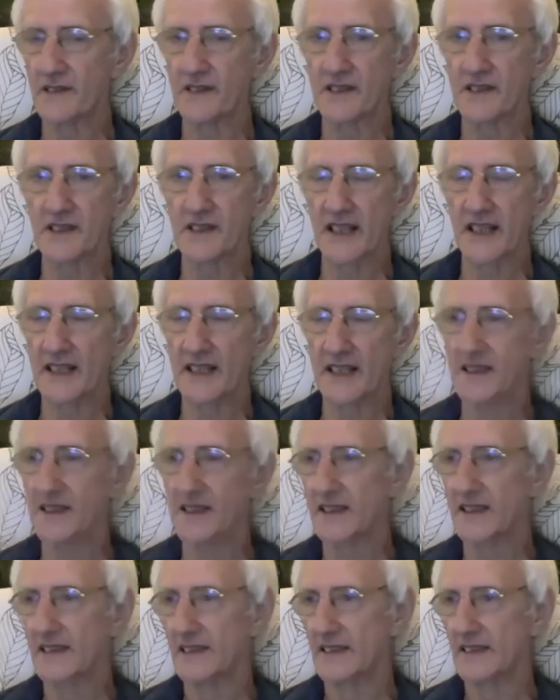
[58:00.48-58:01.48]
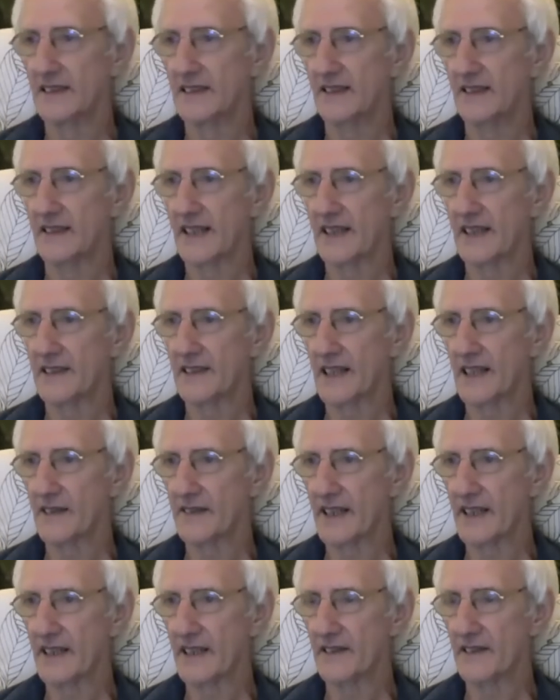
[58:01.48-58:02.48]
good states. Now
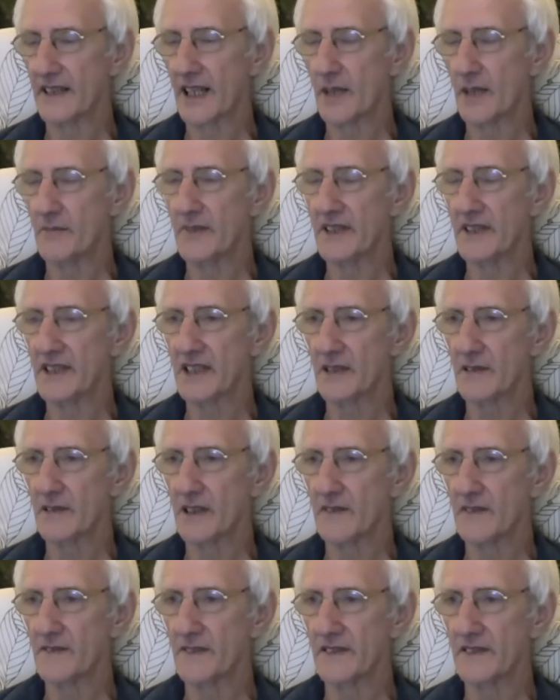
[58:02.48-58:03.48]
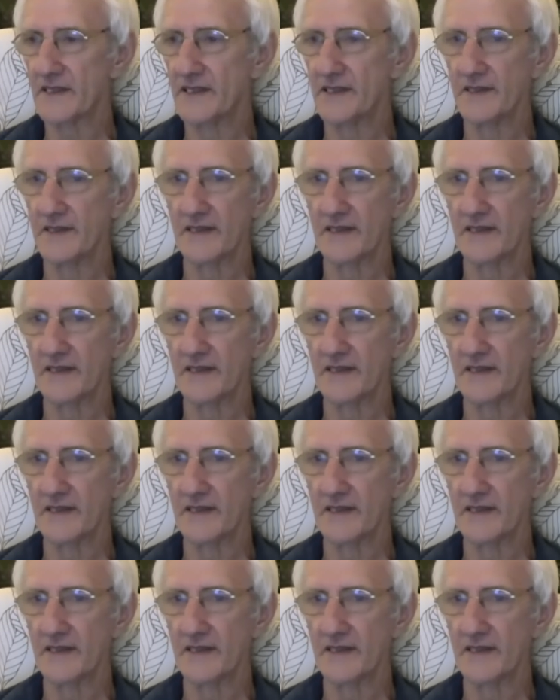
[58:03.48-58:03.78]
they're not happening so often.